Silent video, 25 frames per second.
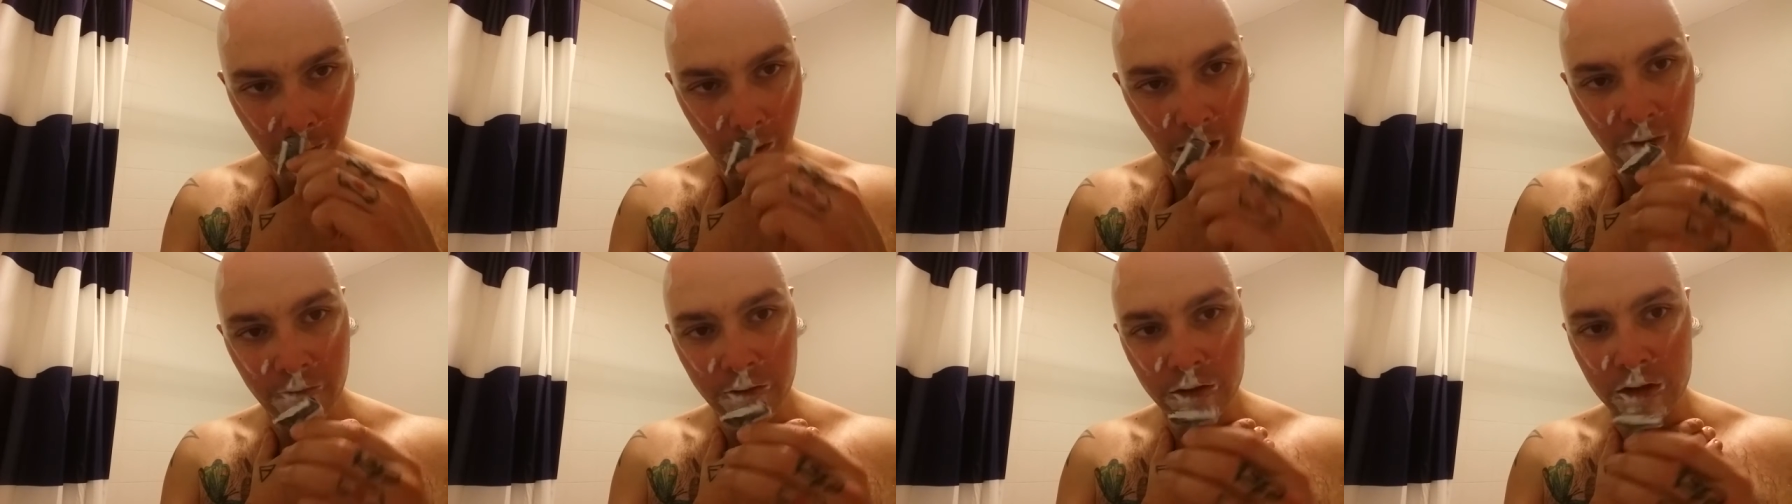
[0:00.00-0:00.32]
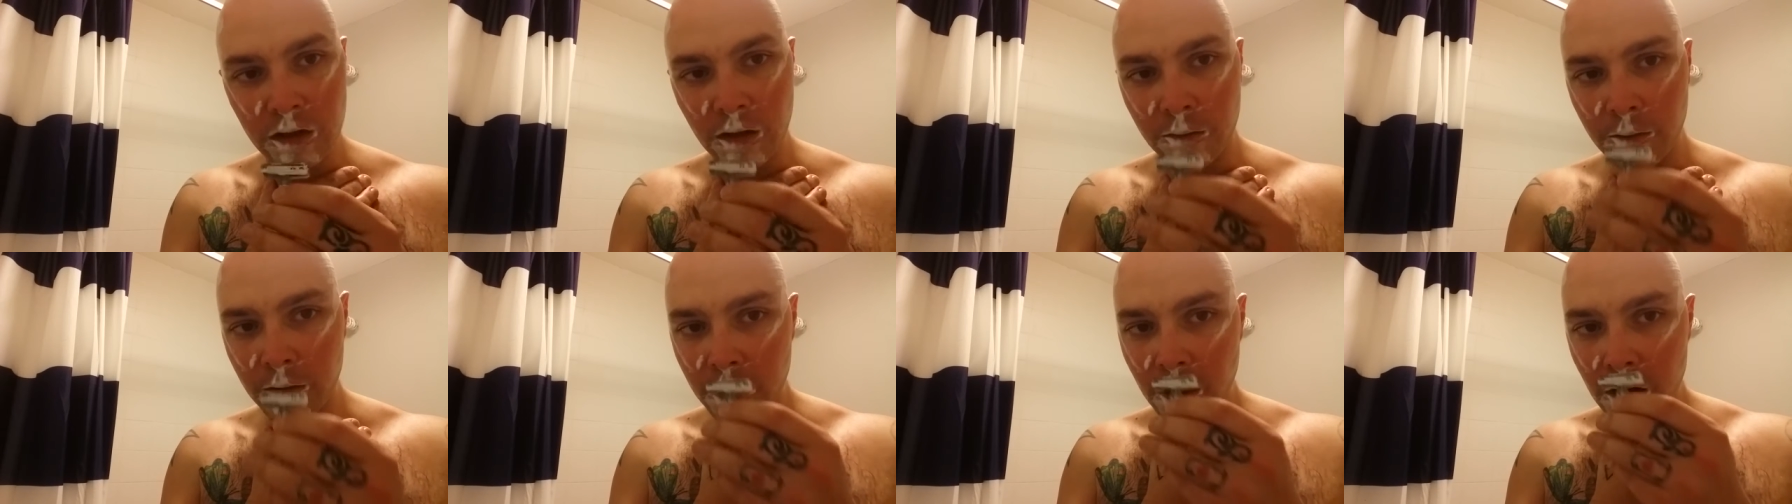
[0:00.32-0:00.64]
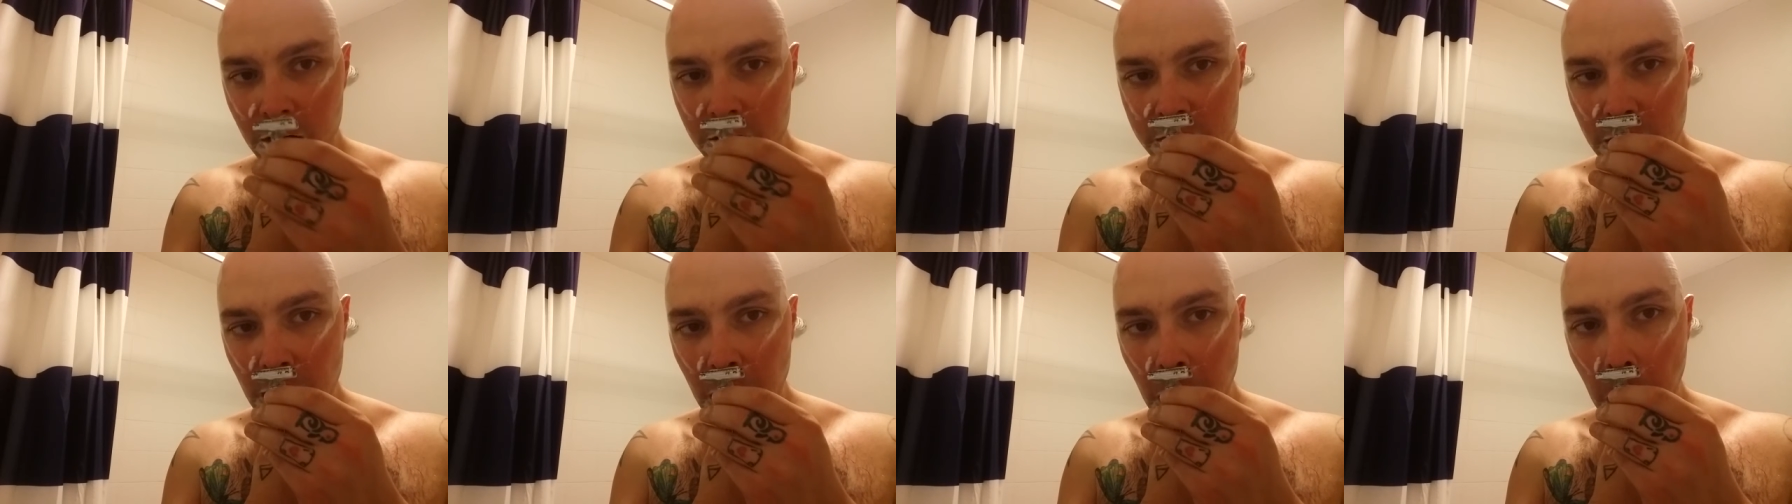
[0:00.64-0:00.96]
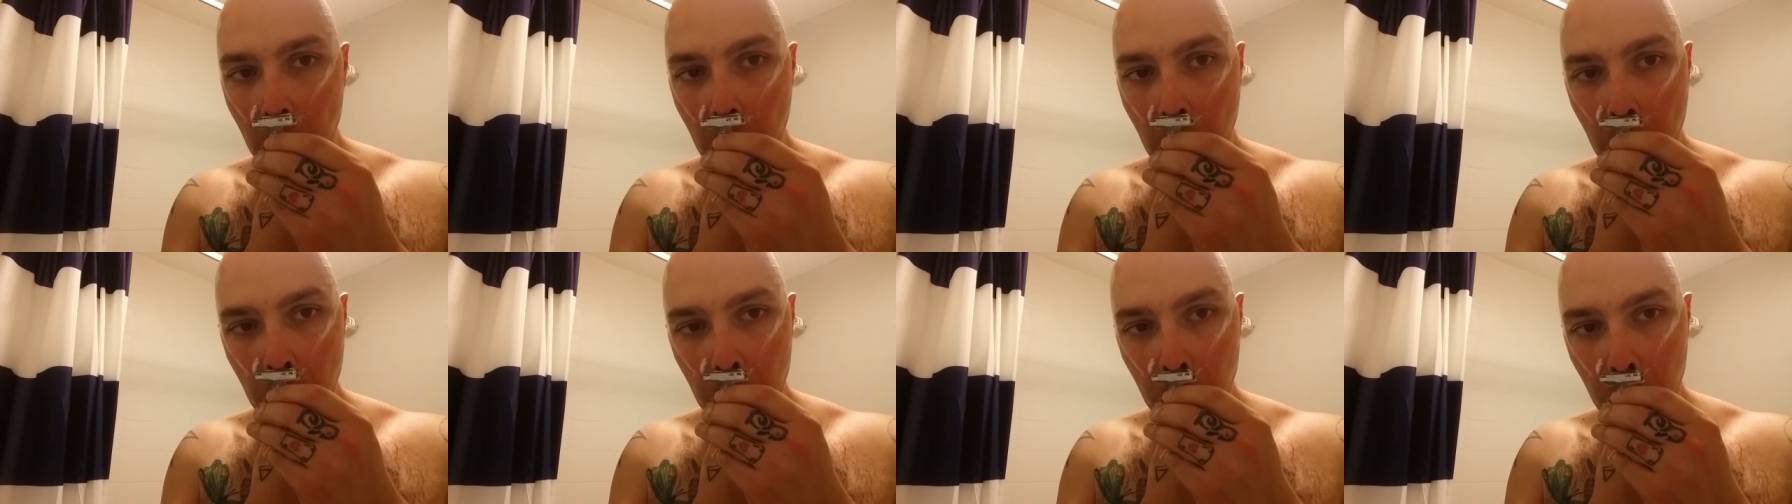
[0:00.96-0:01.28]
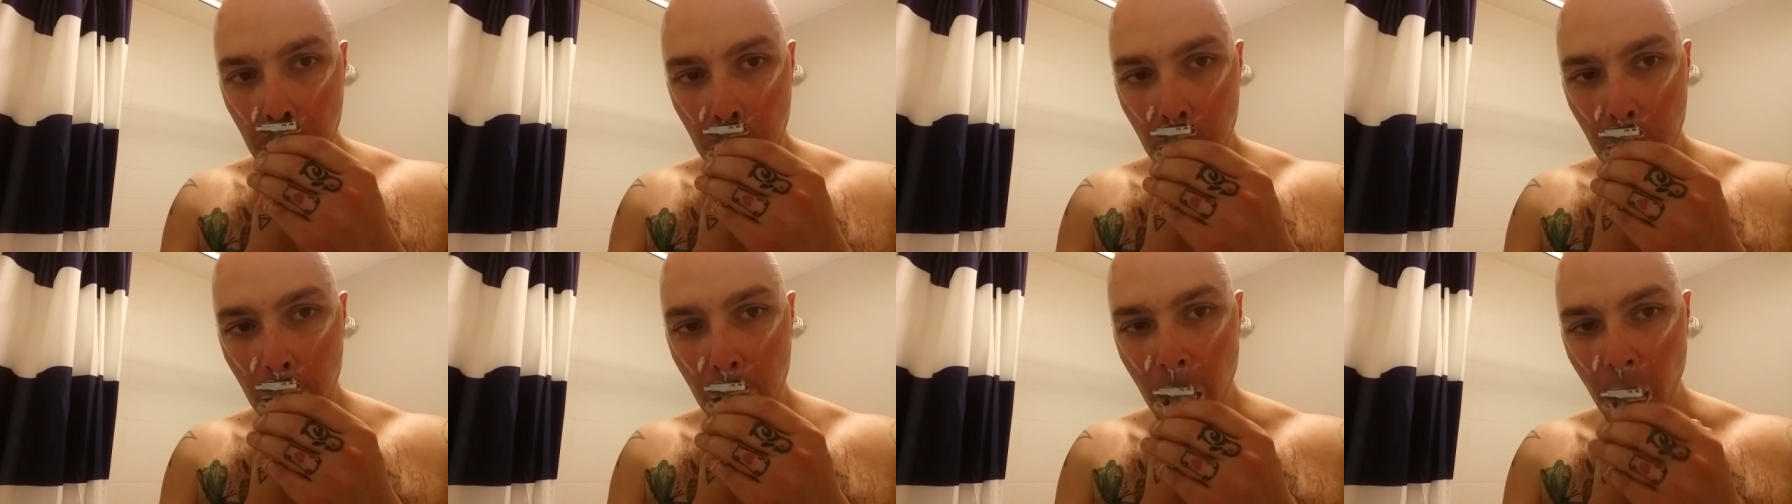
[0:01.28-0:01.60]
every time I use it,
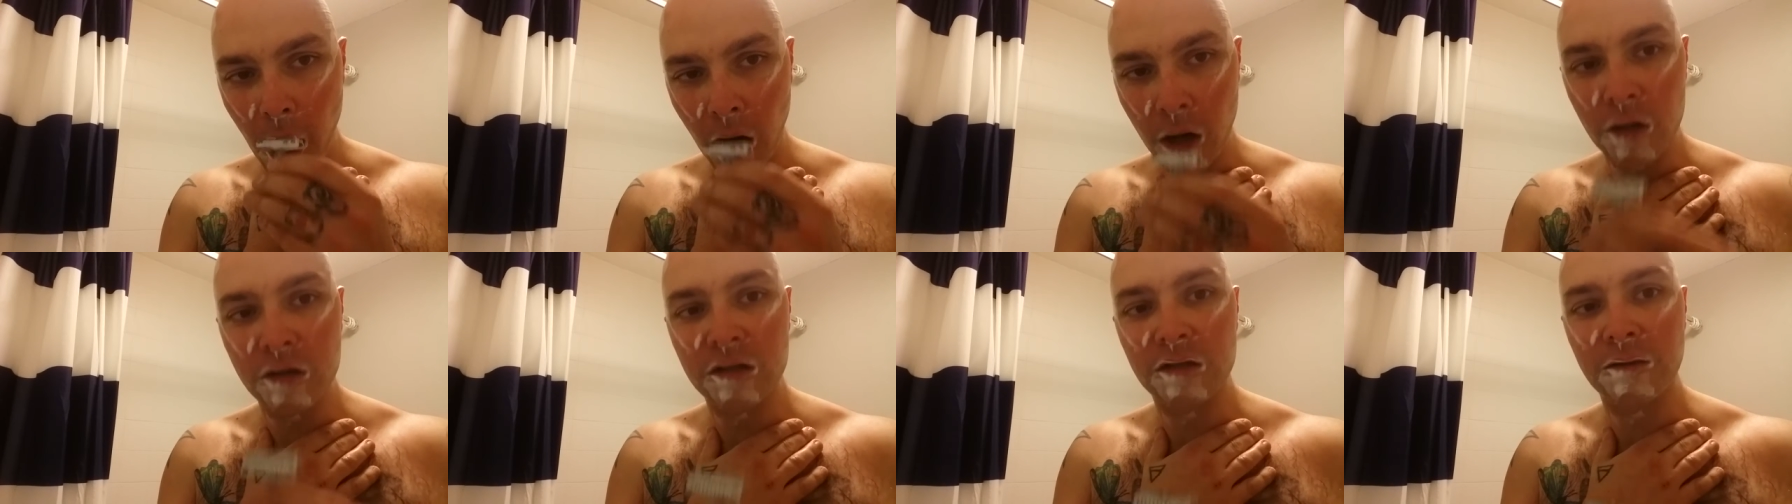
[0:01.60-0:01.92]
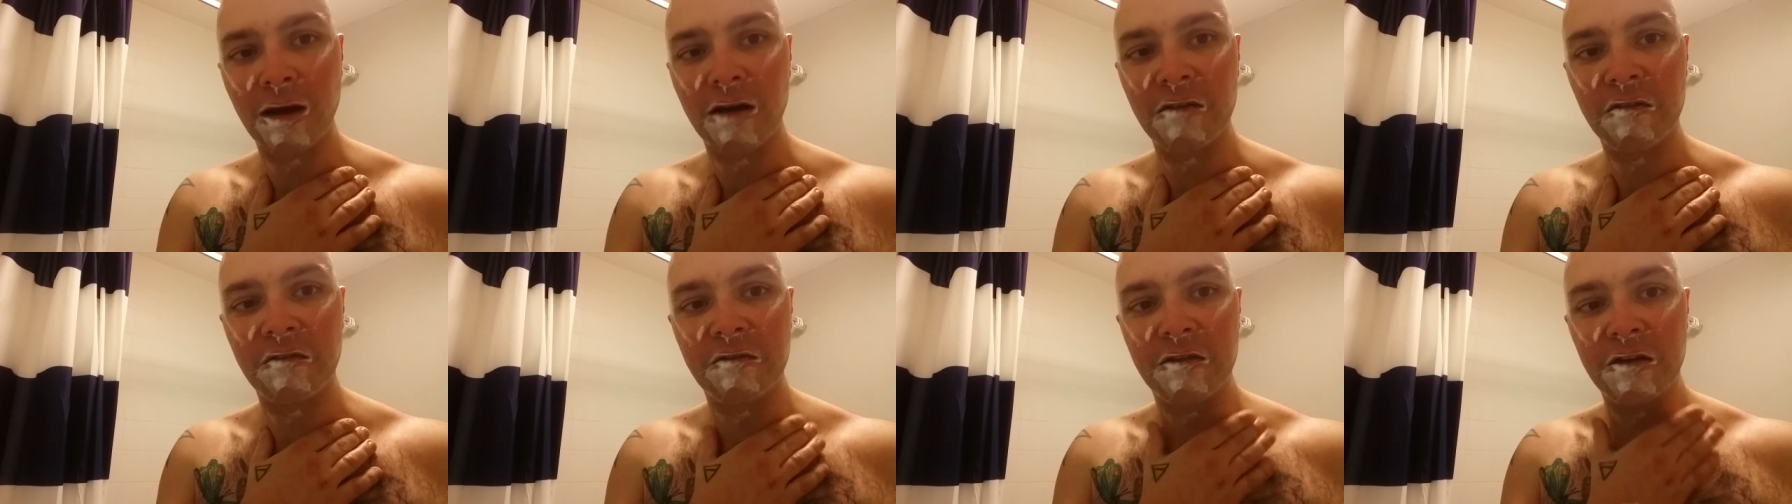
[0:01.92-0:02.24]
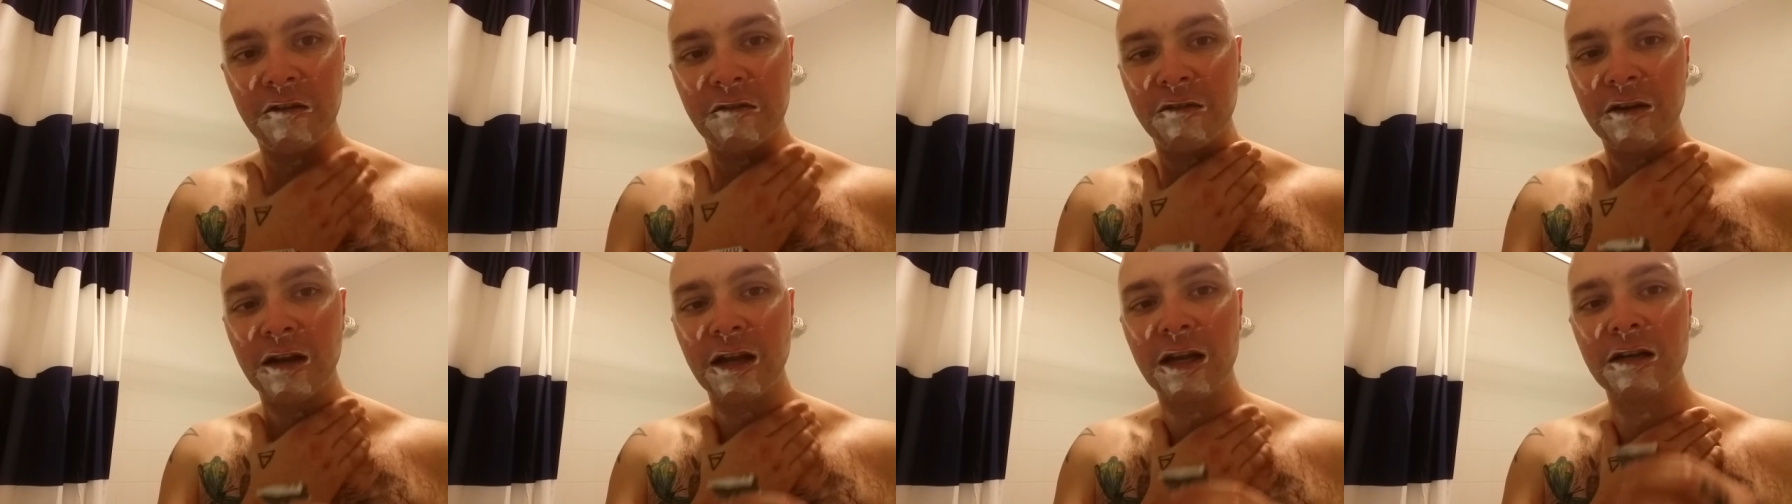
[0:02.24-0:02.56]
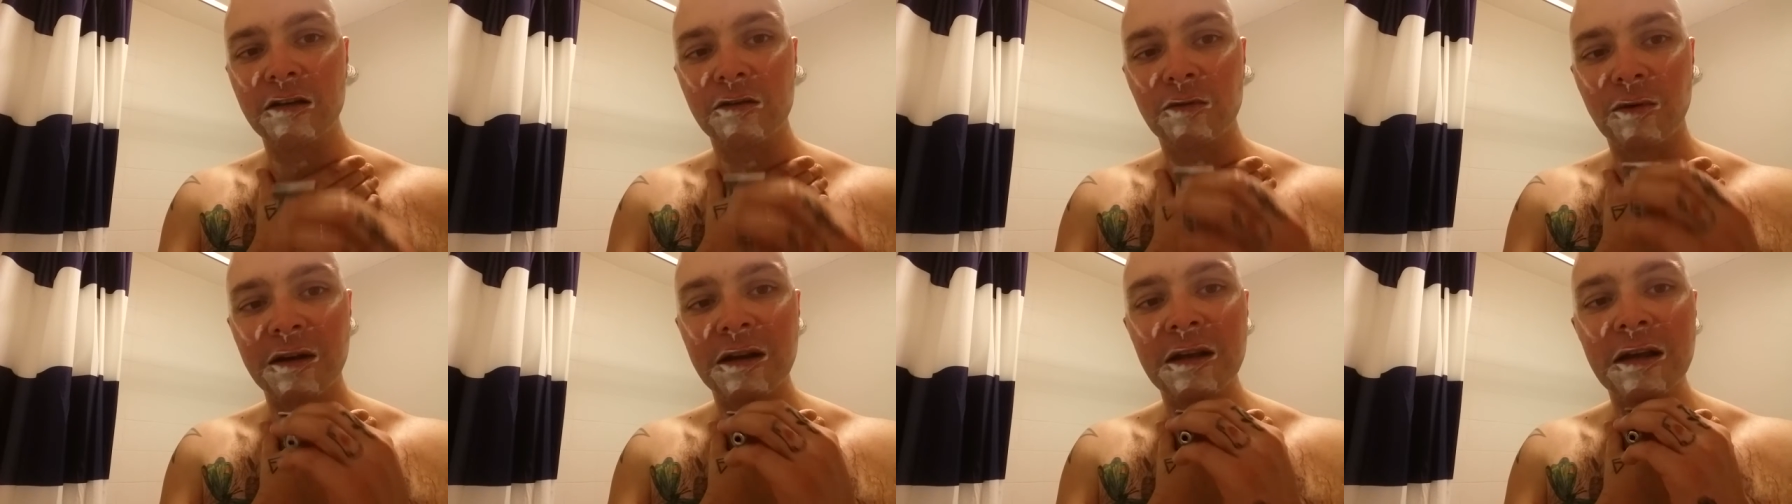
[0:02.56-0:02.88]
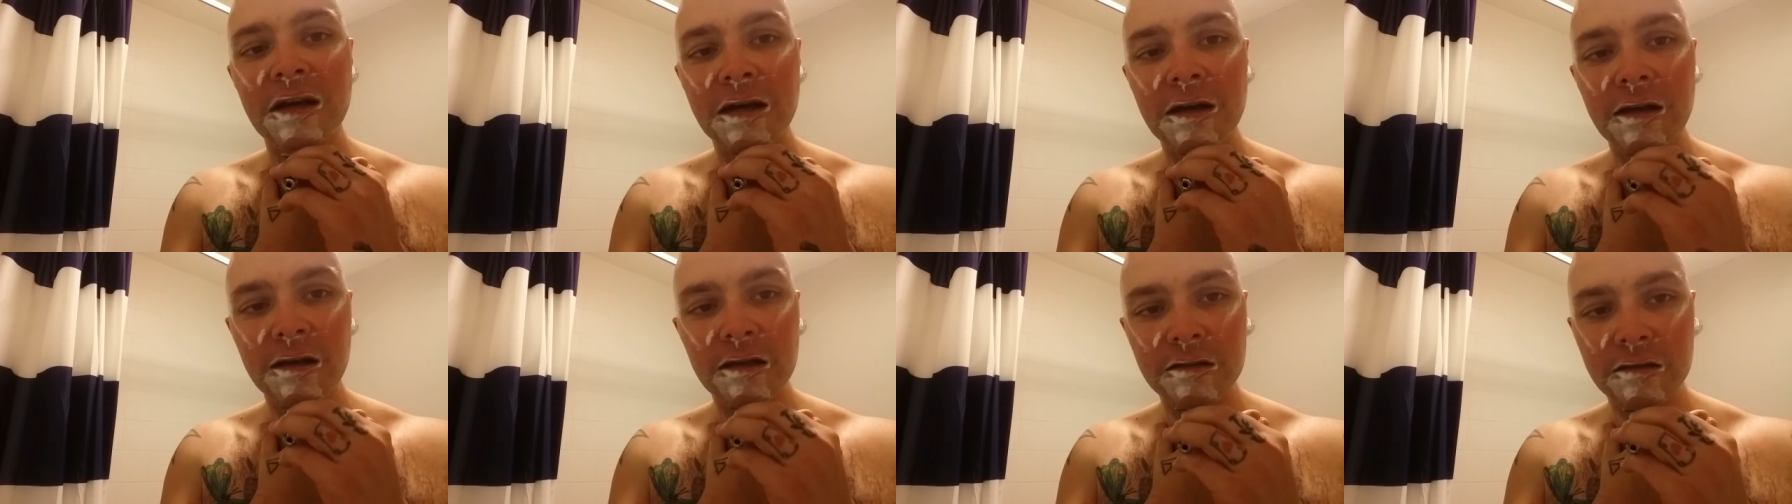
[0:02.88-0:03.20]
I lose about 15-20
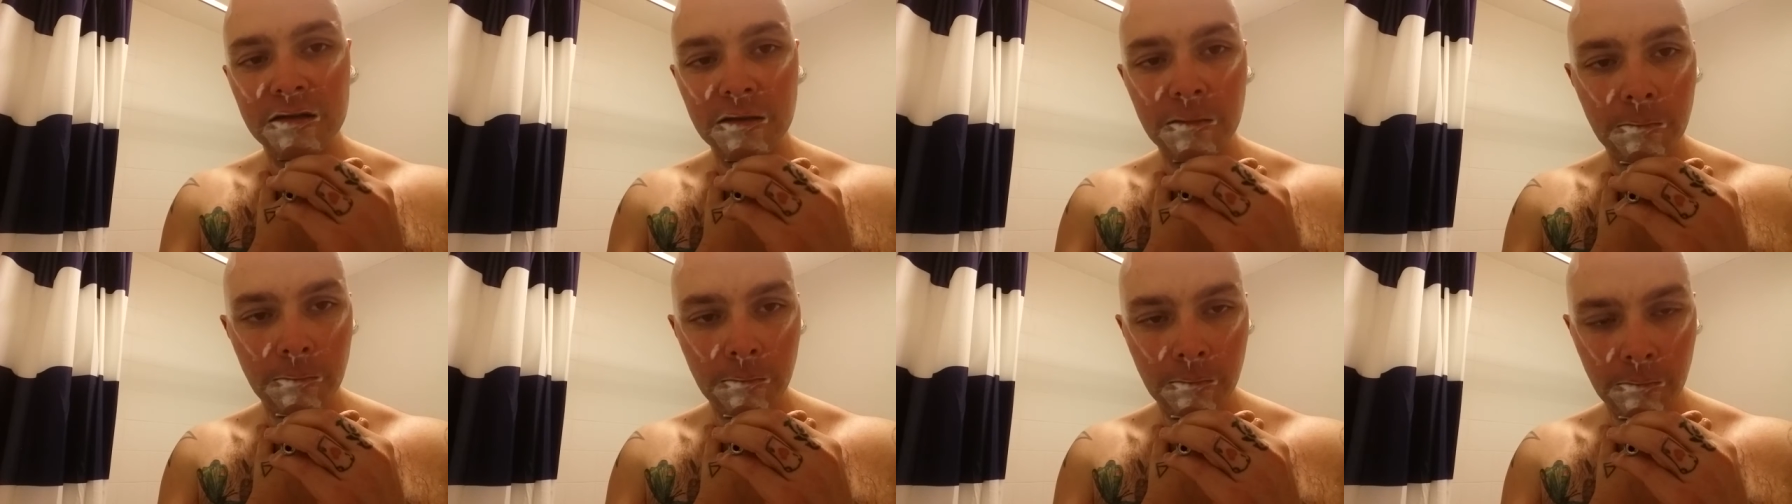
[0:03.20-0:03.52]
hairs.